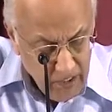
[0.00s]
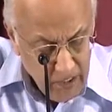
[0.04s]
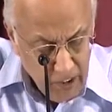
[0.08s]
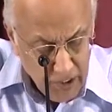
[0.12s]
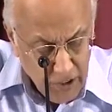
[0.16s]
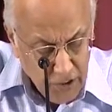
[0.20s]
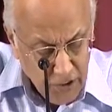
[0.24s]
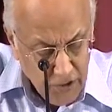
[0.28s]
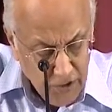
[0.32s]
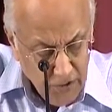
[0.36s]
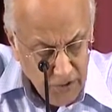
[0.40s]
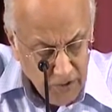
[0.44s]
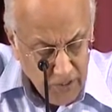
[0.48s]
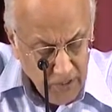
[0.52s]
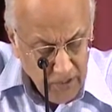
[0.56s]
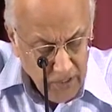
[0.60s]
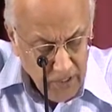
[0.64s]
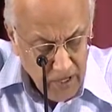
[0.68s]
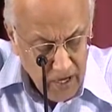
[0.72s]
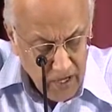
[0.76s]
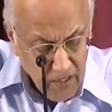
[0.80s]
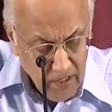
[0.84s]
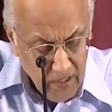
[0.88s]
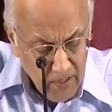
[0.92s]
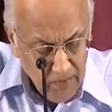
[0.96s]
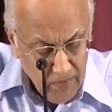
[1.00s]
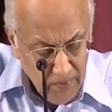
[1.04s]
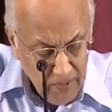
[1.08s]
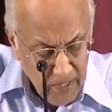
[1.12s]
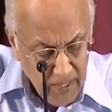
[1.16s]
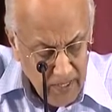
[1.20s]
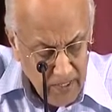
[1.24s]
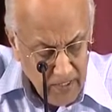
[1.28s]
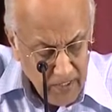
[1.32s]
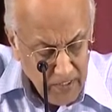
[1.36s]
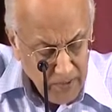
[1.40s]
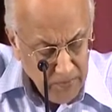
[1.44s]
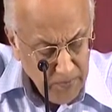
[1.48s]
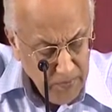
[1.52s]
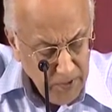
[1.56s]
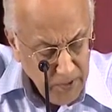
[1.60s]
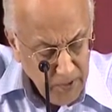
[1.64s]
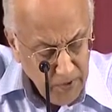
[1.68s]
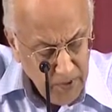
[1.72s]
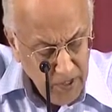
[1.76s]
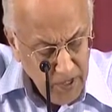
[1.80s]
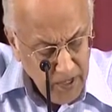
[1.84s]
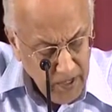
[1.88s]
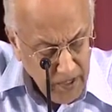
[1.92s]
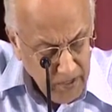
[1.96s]
just to contemplate His
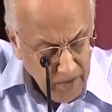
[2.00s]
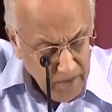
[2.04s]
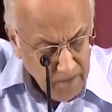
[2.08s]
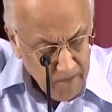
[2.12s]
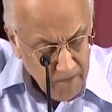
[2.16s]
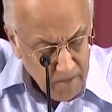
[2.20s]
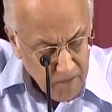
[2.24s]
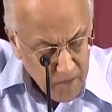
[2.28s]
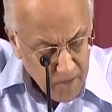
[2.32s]
beauty